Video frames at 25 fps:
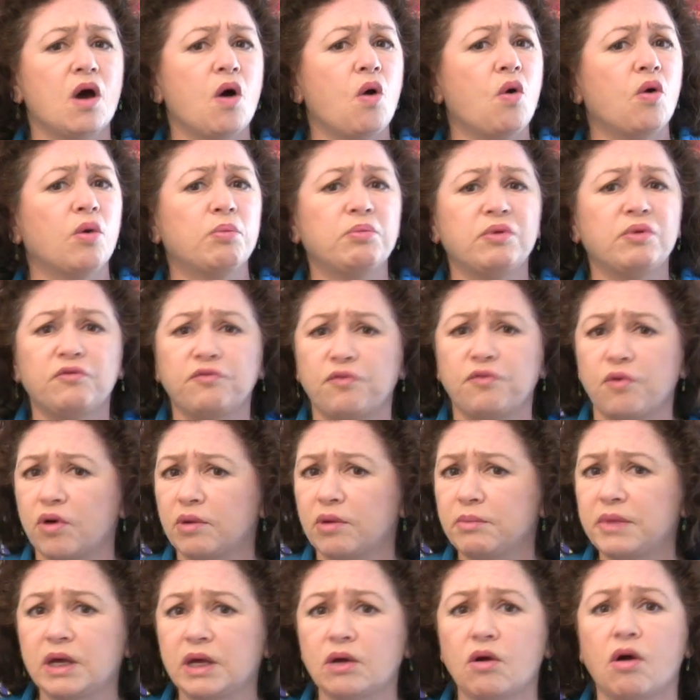or
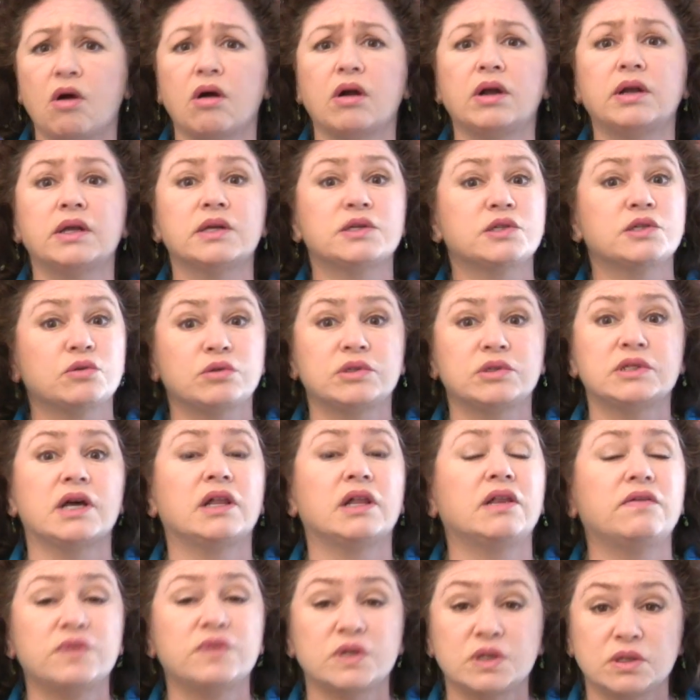performing artists or
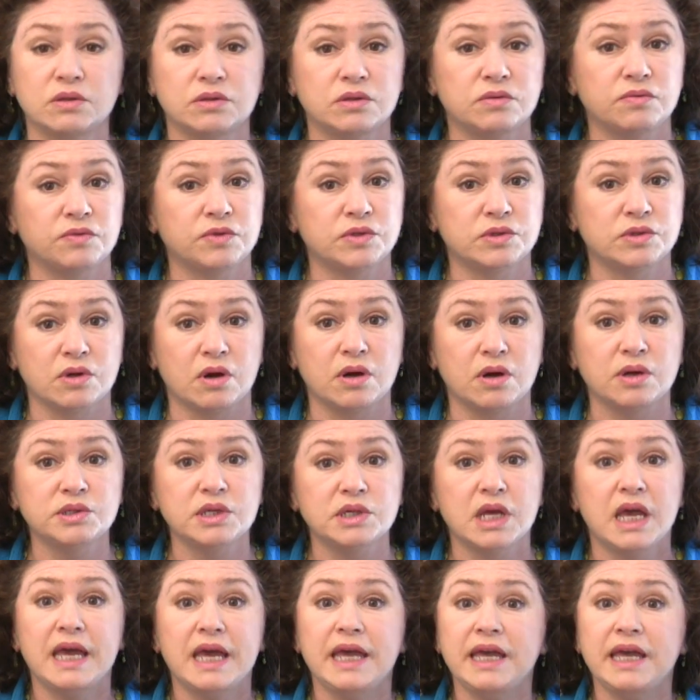television stars.